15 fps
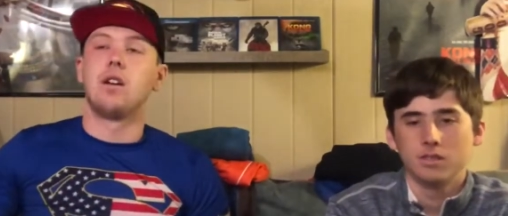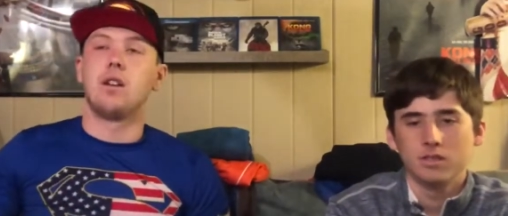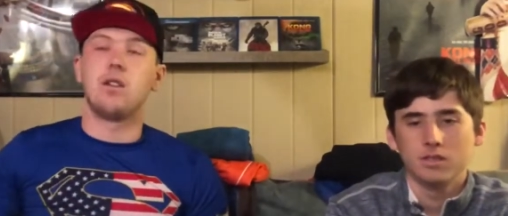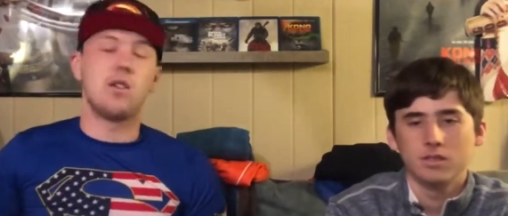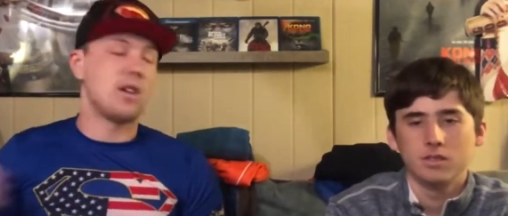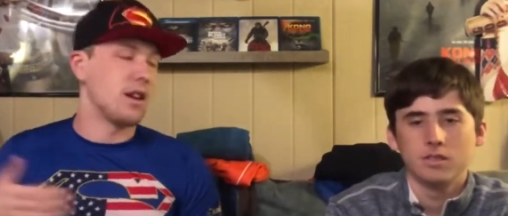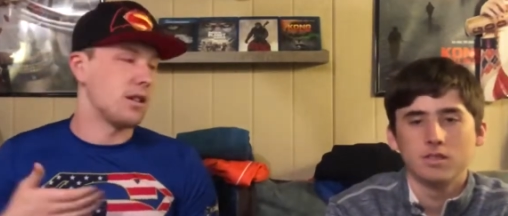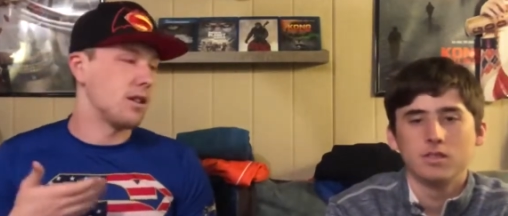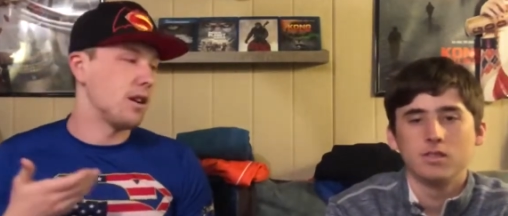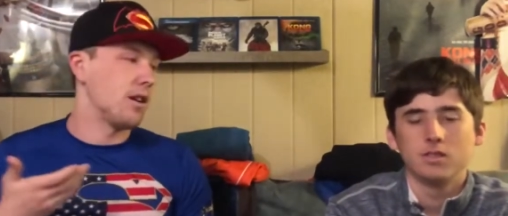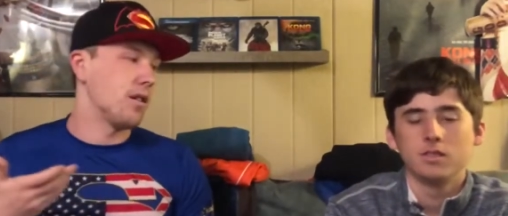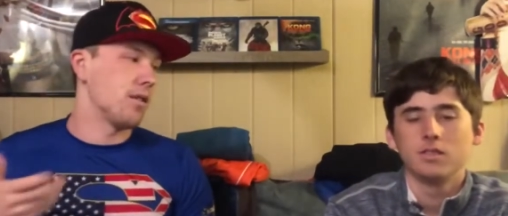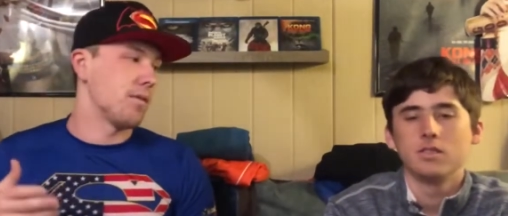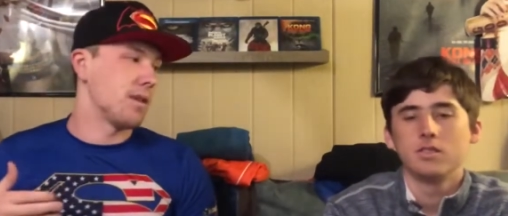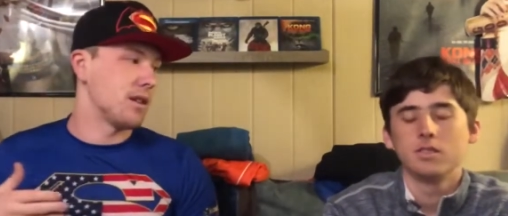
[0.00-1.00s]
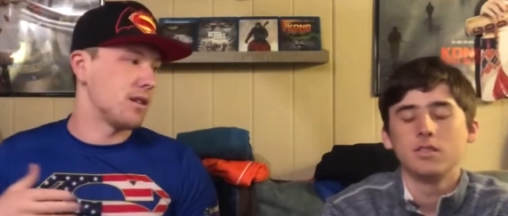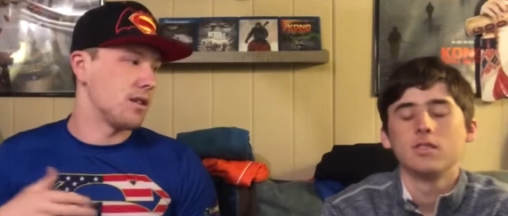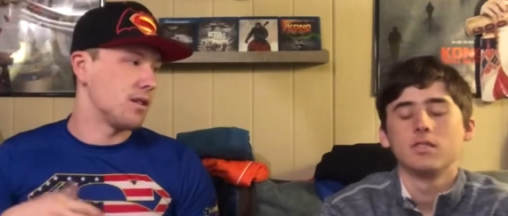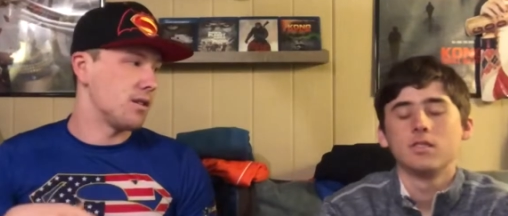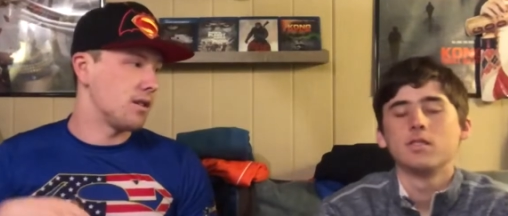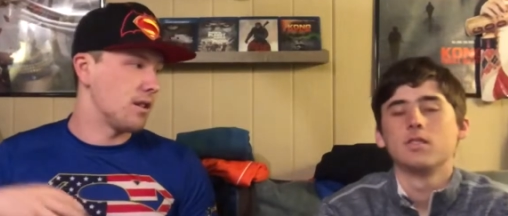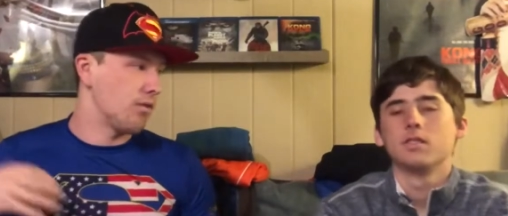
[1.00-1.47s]
Speaker 1: And you can't tell because
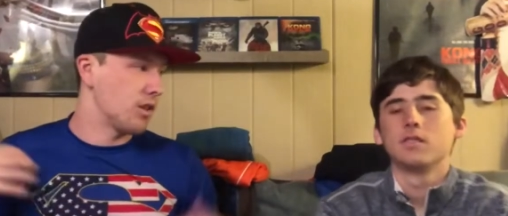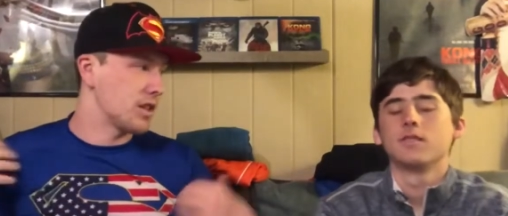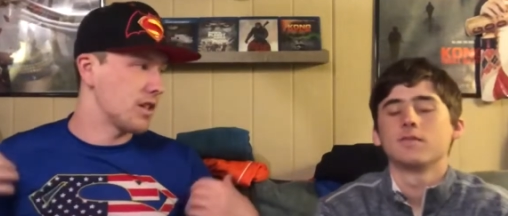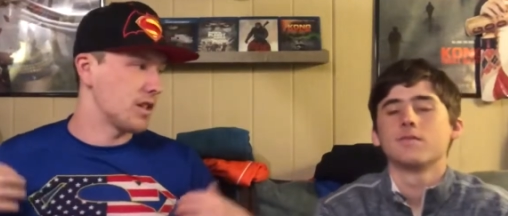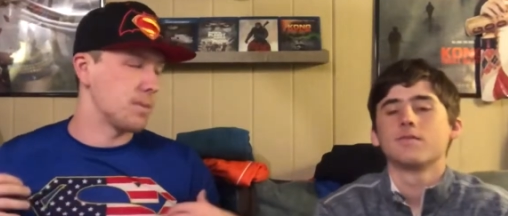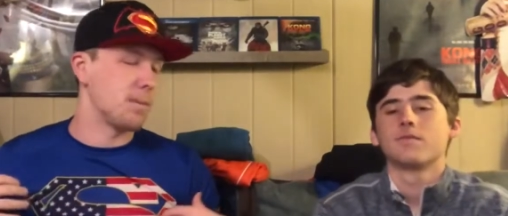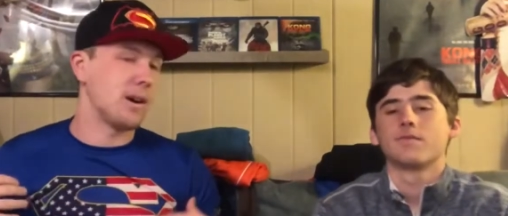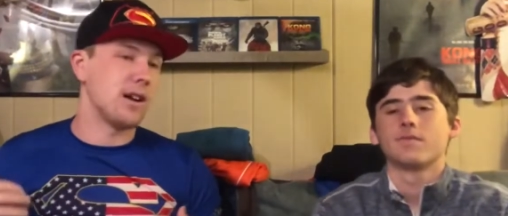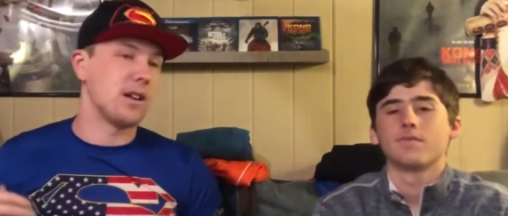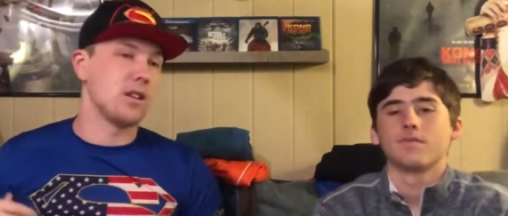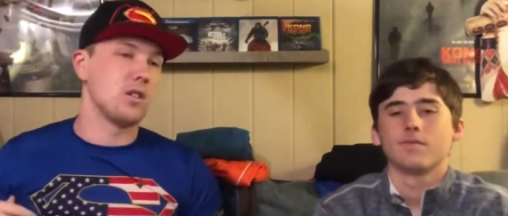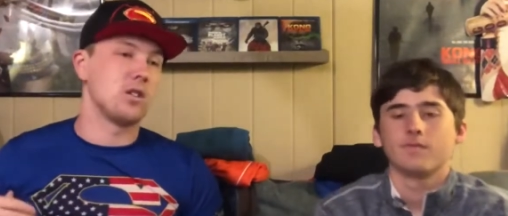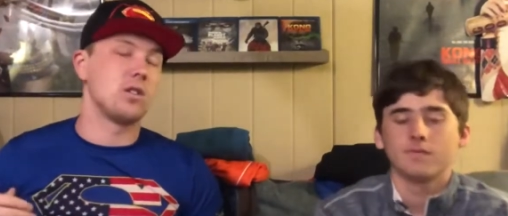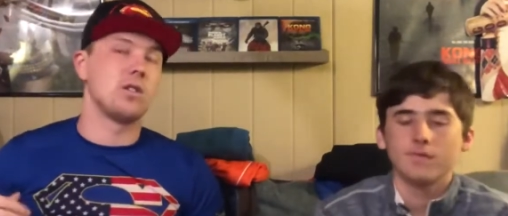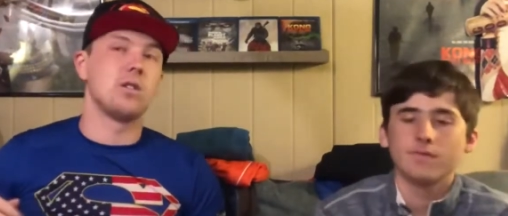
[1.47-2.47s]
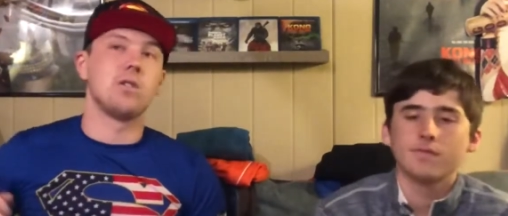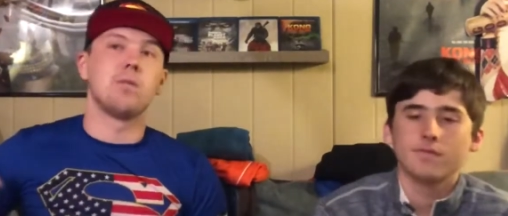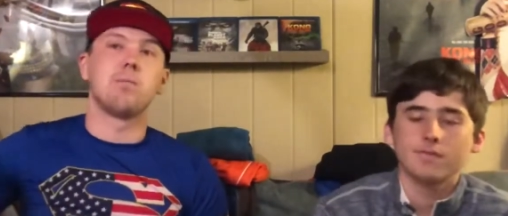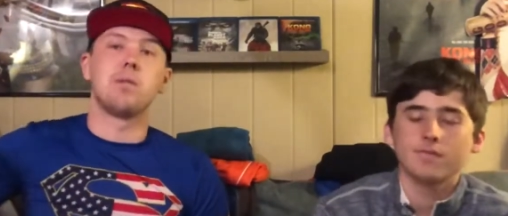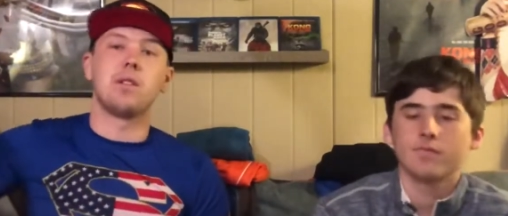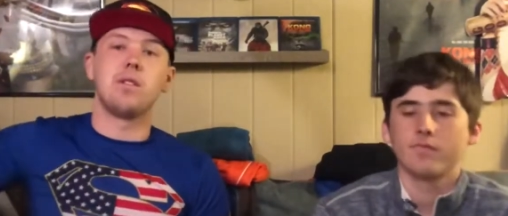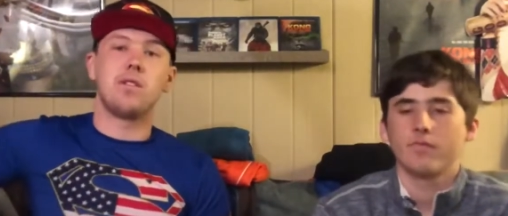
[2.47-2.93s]
it looks like his body in his
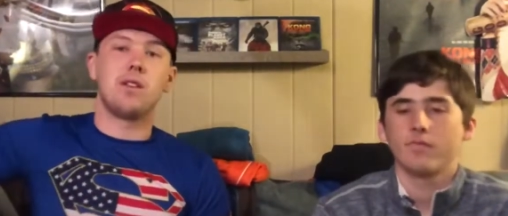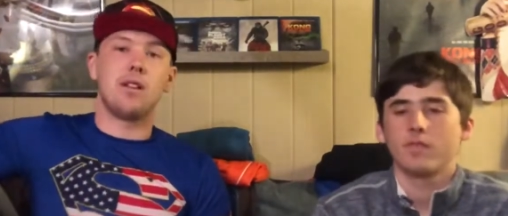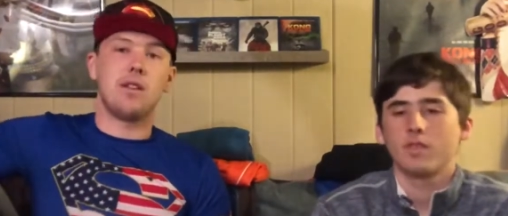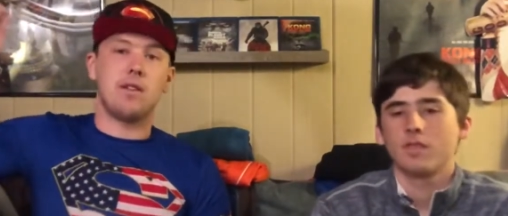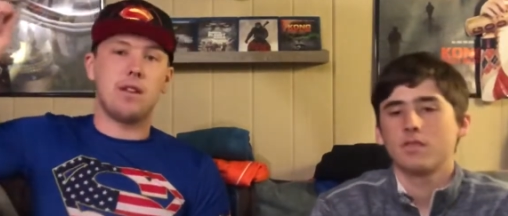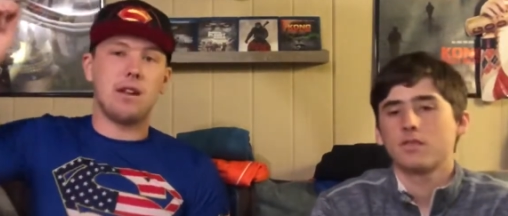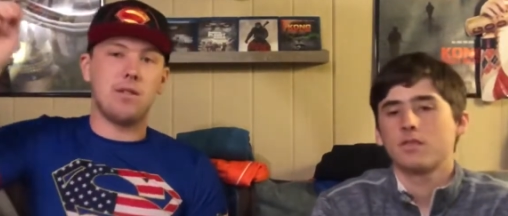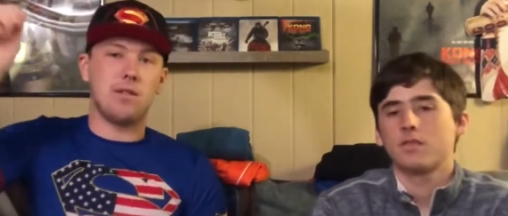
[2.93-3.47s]
suit. But it,